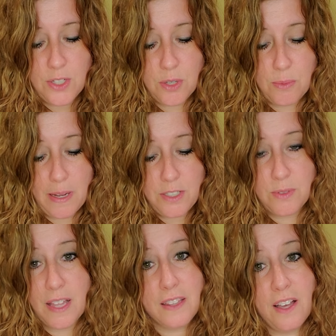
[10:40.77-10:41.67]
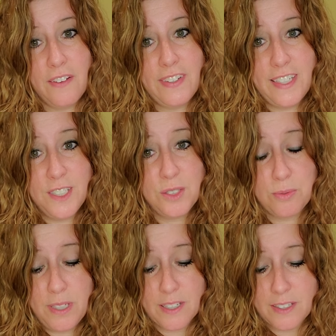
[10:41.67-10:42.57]
to remind you that love is
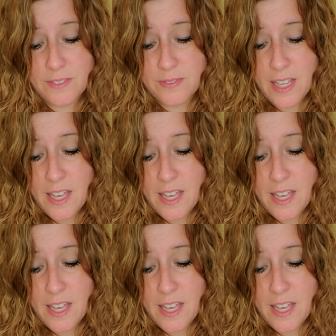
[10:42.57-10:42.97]
real.